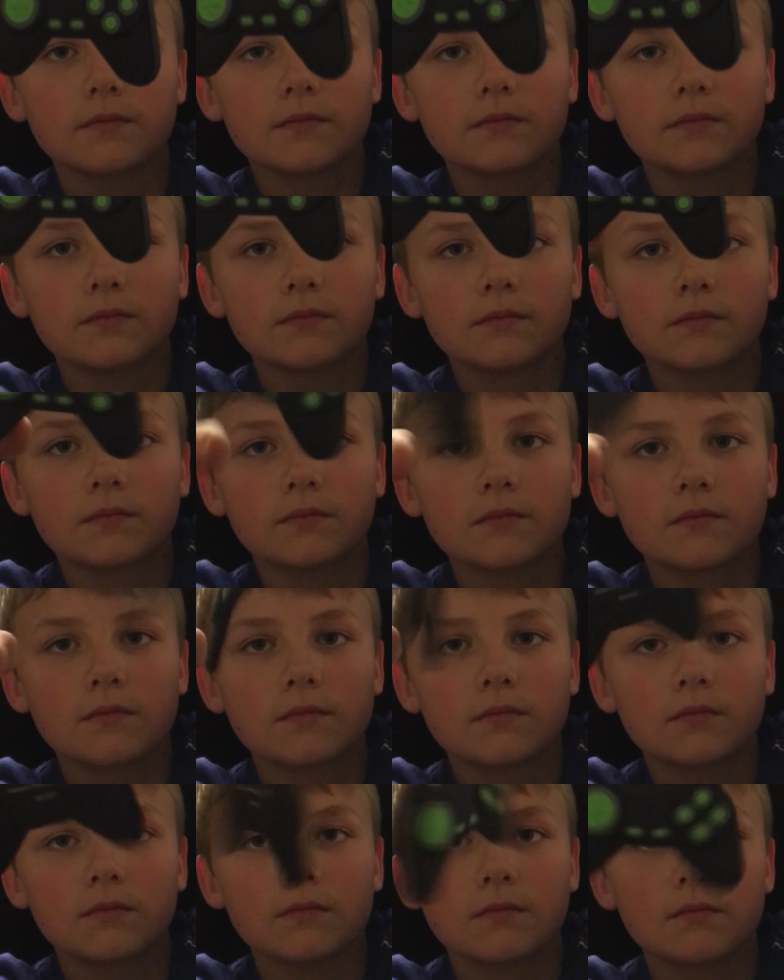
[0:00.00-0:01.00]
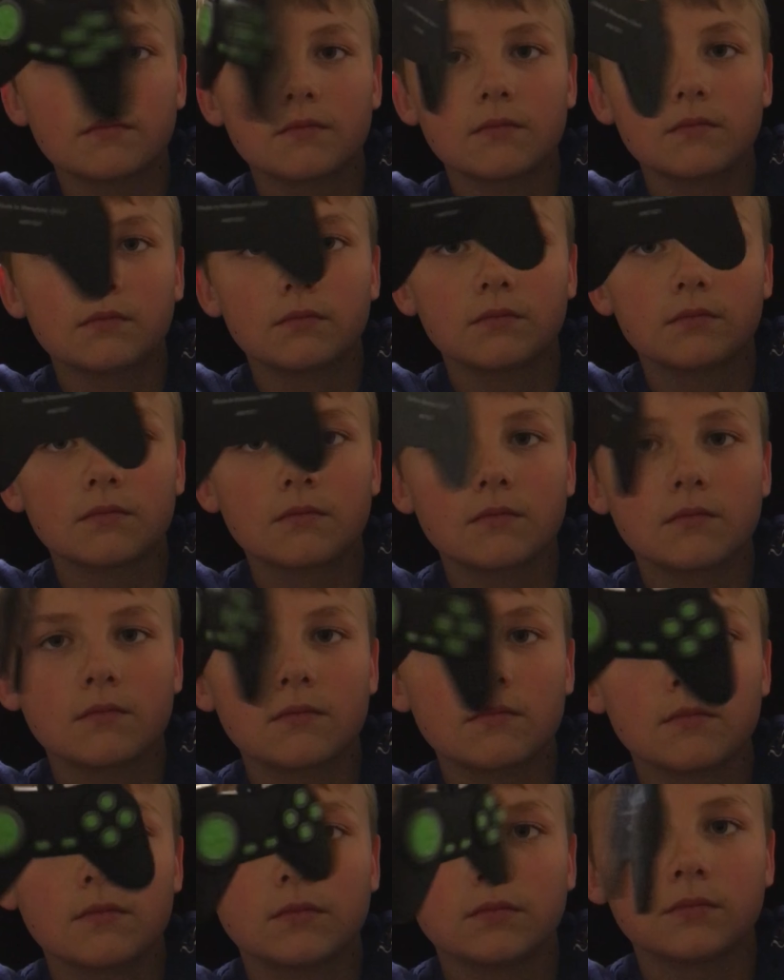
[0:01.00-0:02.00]

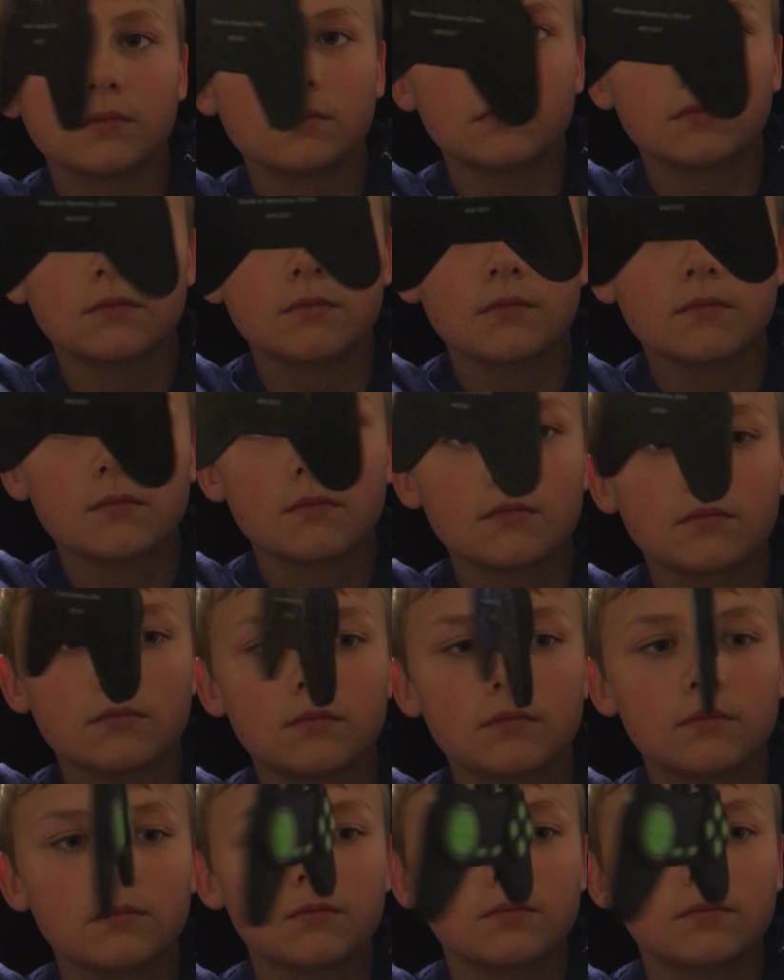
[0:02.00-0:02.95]
(silence)